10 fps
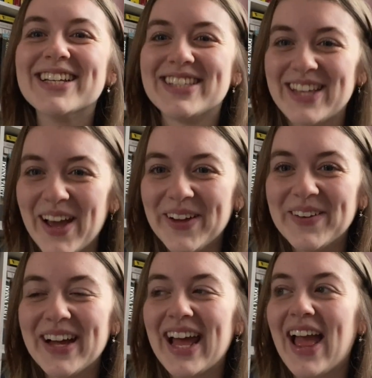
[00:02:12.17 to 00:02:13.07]
so
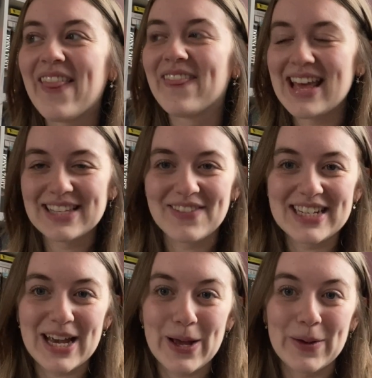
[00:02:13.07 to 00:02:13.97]
this
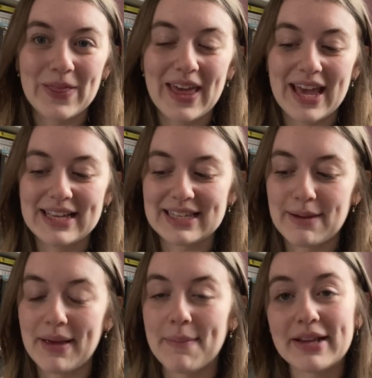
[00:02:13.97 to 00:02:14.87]
video, there is going
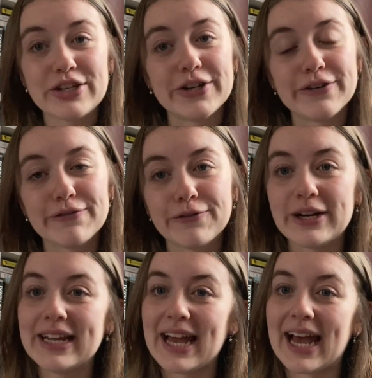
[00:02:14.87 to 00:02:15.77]
to be a mixture of
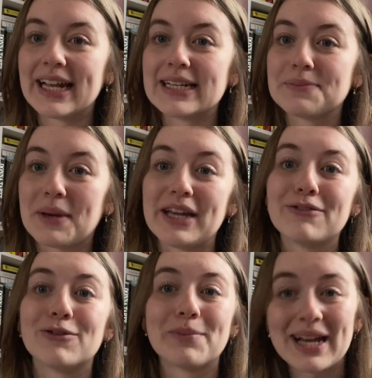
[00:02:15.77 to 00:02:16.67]
free and paid
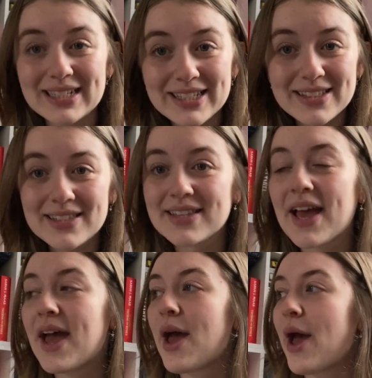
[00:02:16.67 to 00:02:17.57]
for patterns
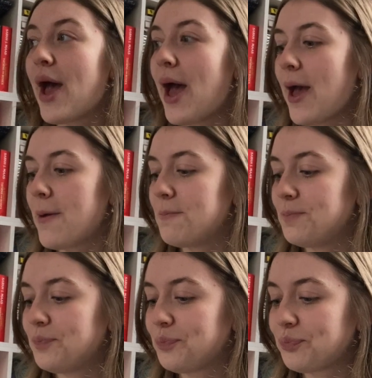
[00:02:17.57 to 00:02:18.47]
um,